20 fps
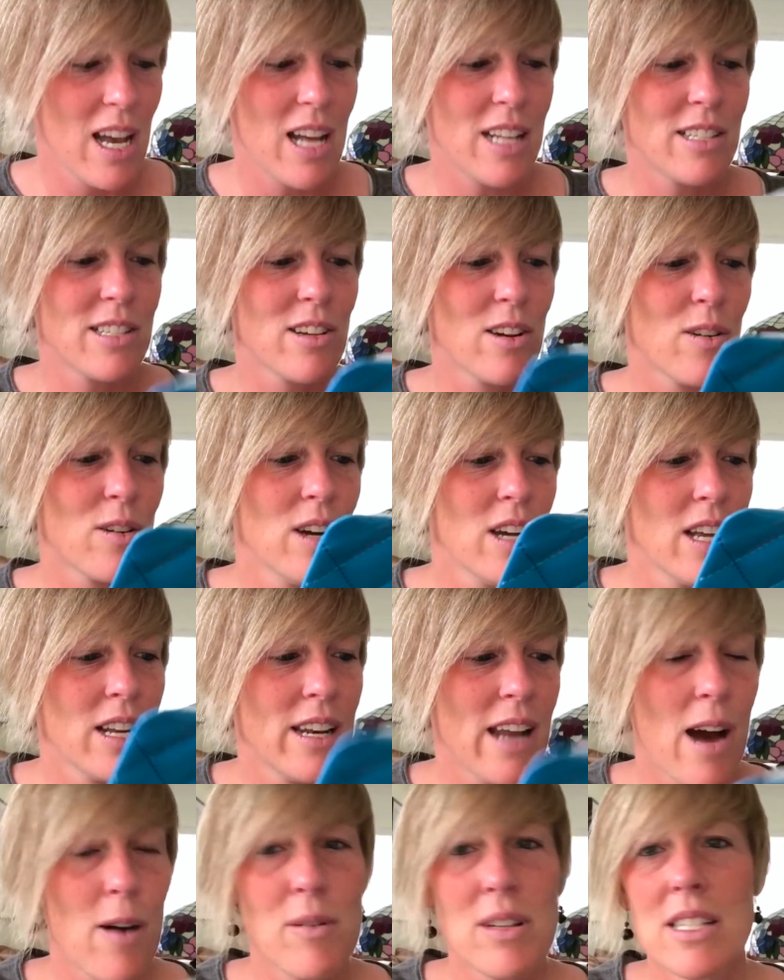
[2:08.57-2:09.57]
And so
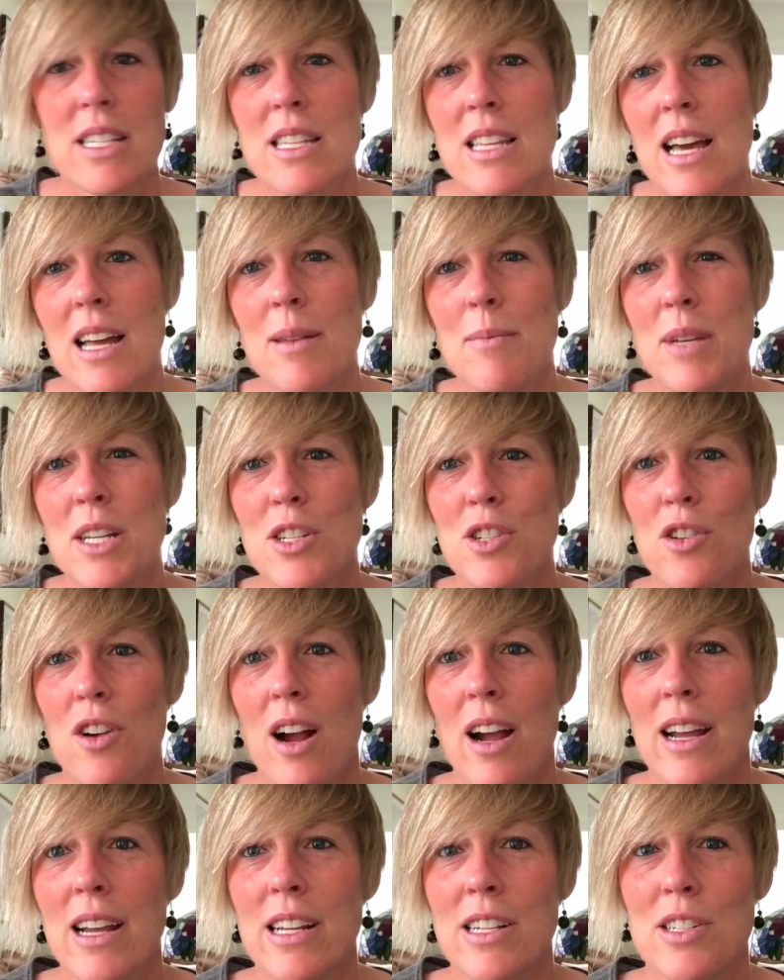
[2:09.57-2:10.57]
now we see the enemy
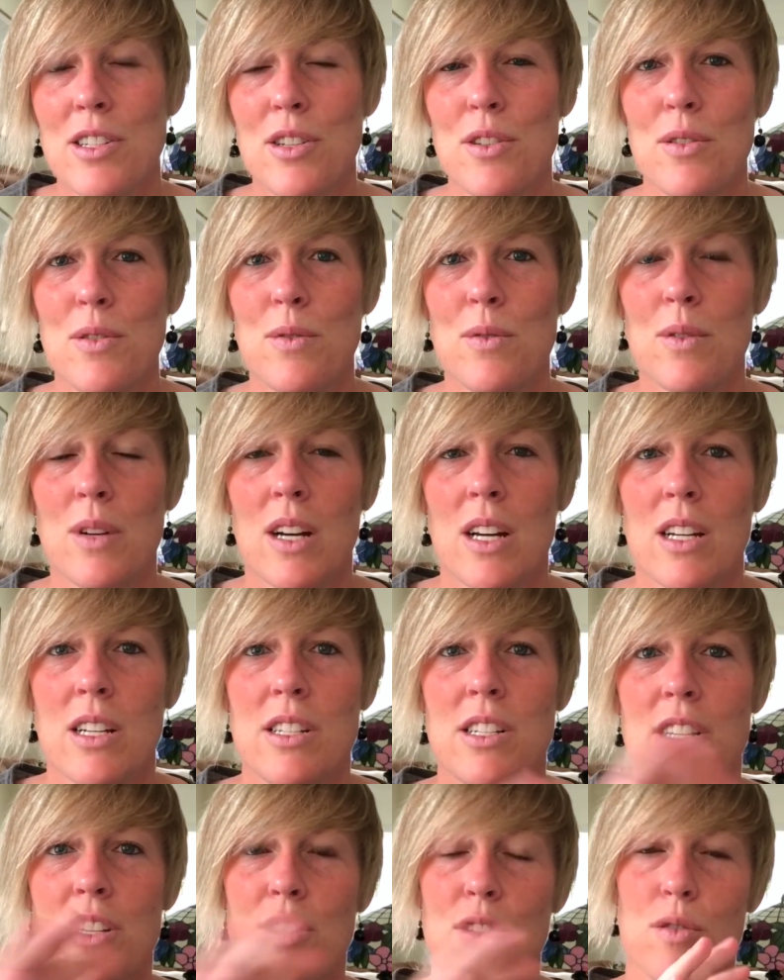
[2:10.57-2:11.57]
trying to
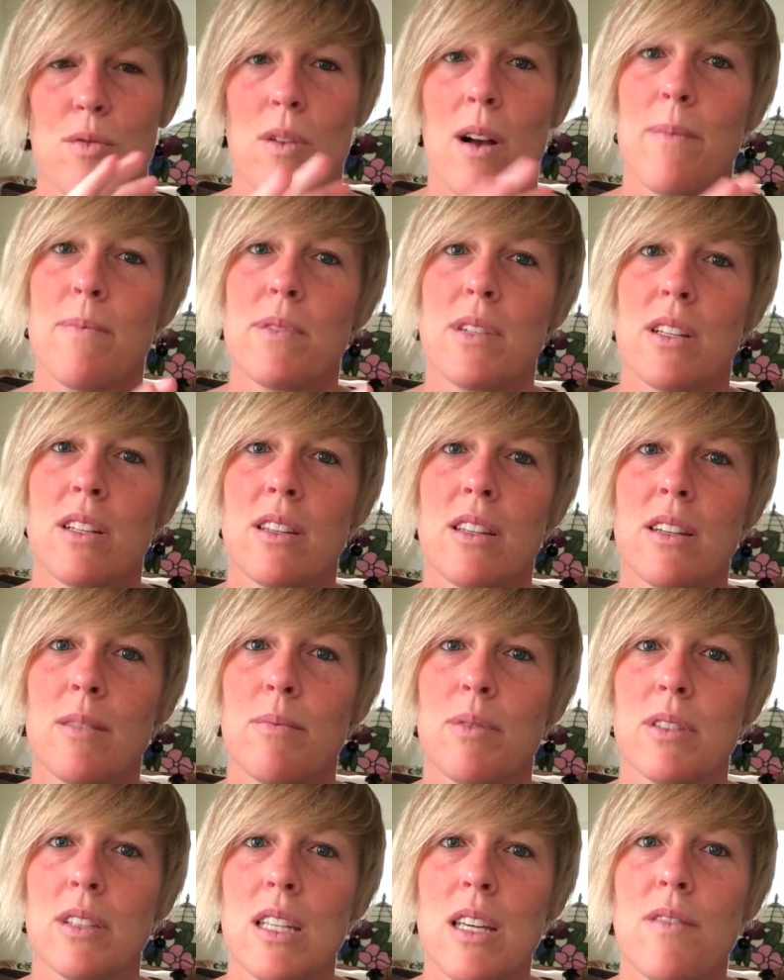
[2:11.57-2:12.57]
disrupt the
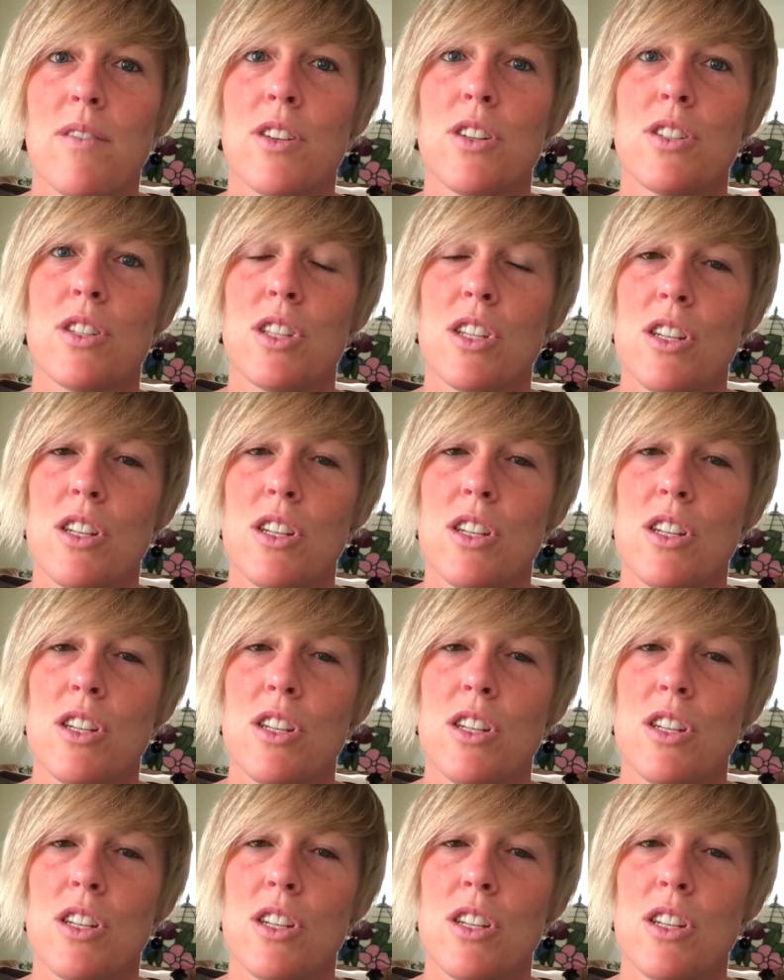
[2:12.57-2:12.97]
believers,